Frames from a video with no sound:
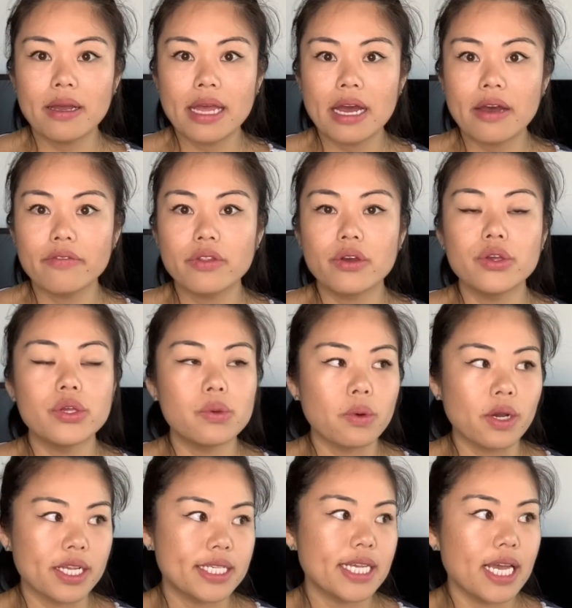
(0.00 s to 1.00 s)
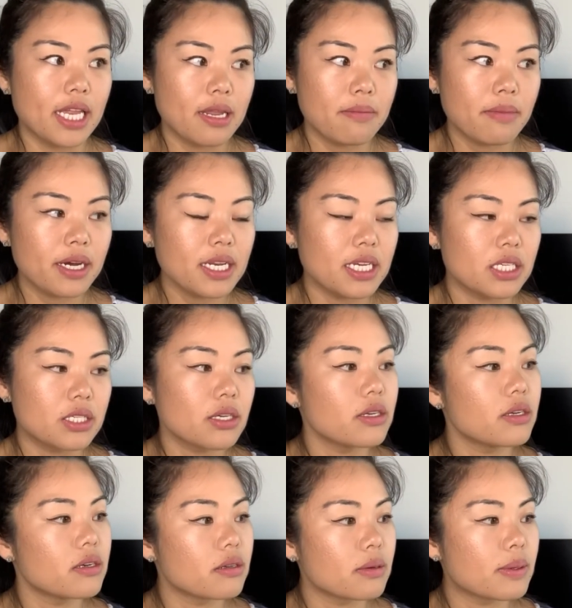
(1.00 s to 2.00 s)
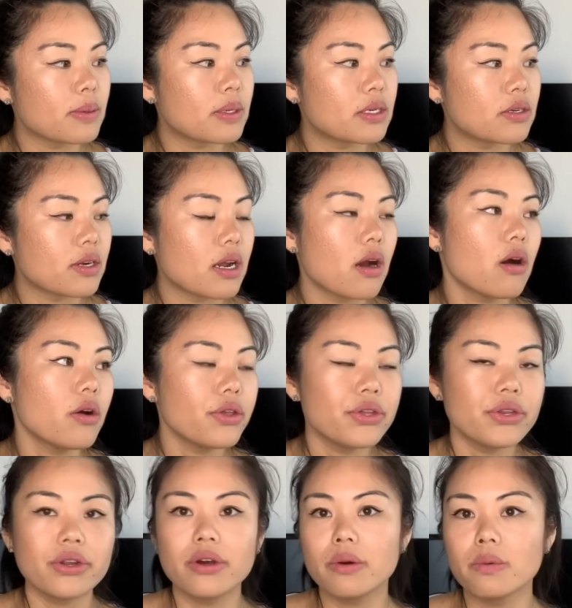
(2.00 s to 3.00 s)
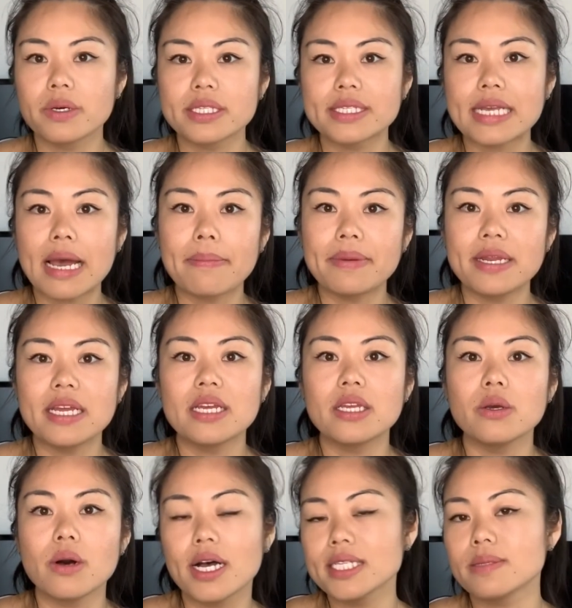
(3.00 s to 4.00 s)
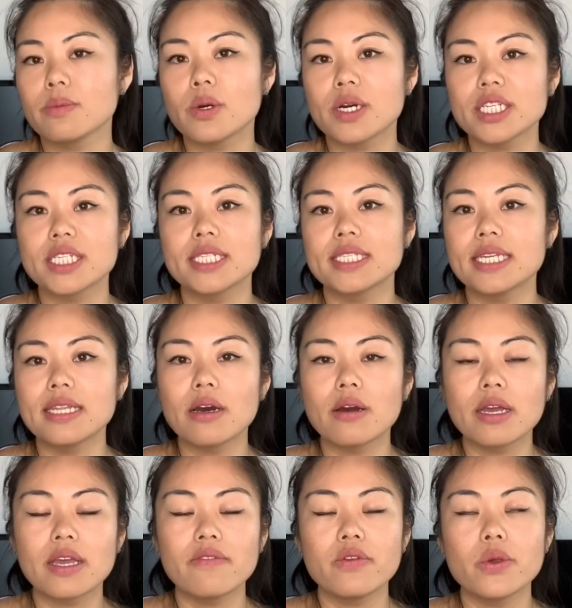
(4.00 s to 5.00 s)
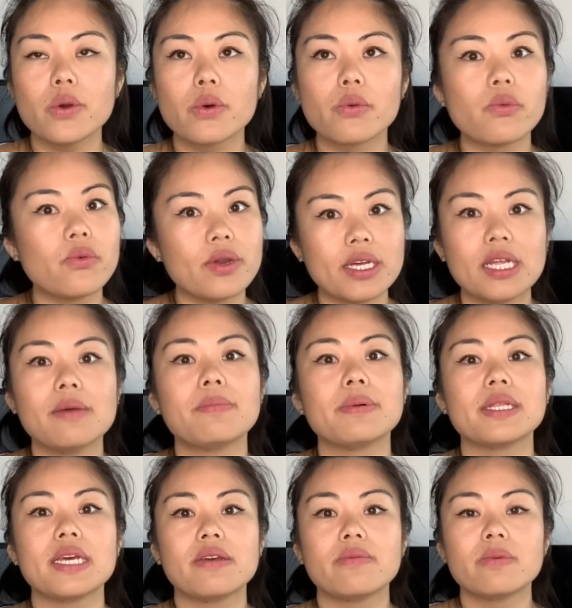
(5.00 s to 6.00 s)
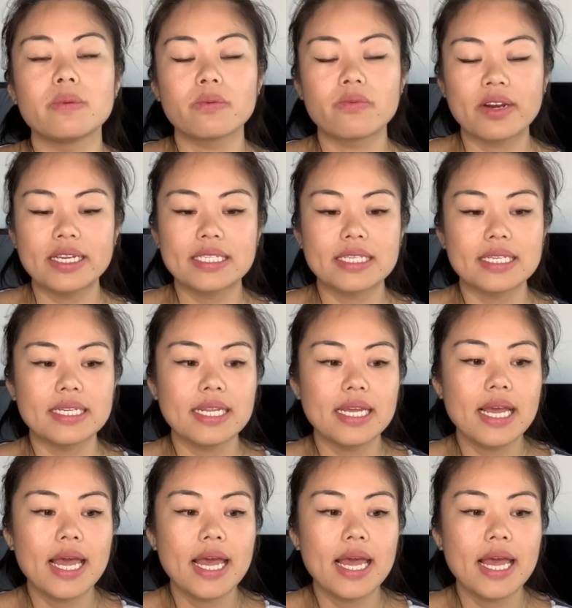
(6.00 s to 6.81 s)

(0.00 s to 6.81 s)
account though, you won't see any money. So you're wondering, oh, what's happening? You'll ask them questions and they'll give you a really believable reason.